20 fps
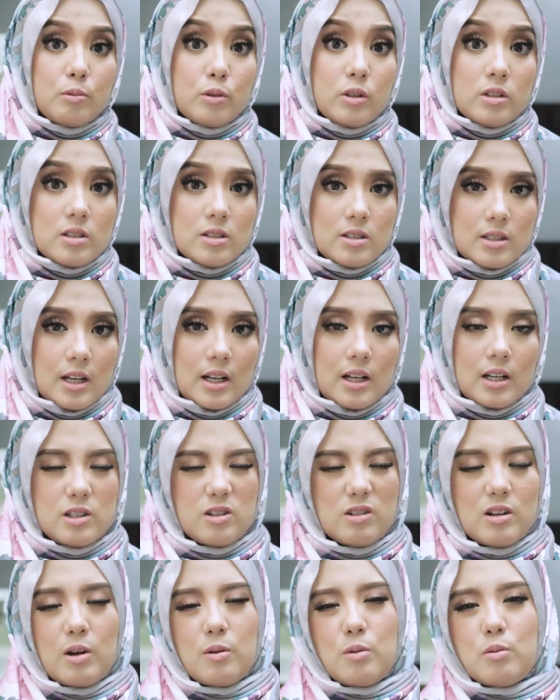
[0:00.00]
punya style,
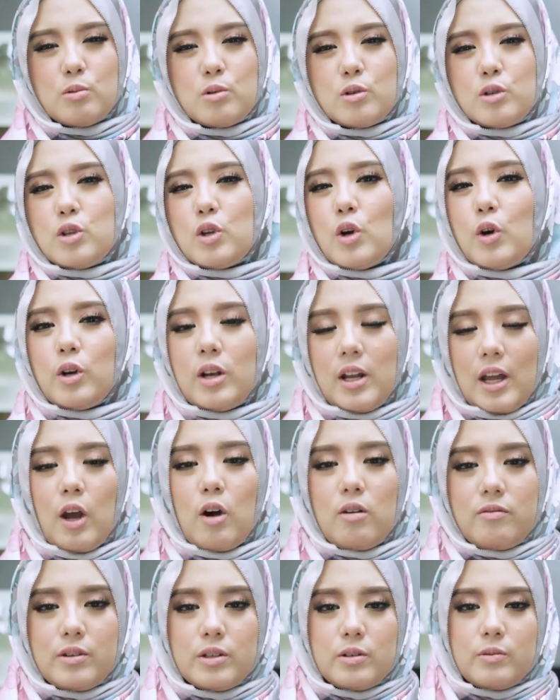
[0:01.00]
so that you will not like
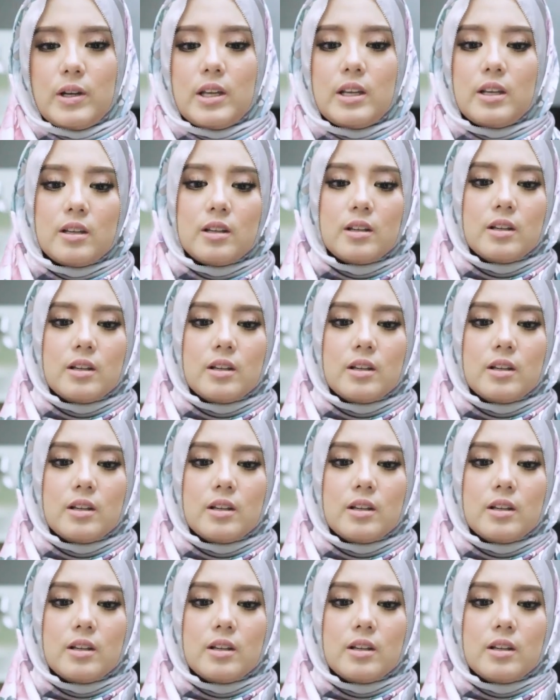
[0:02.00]
overdo it.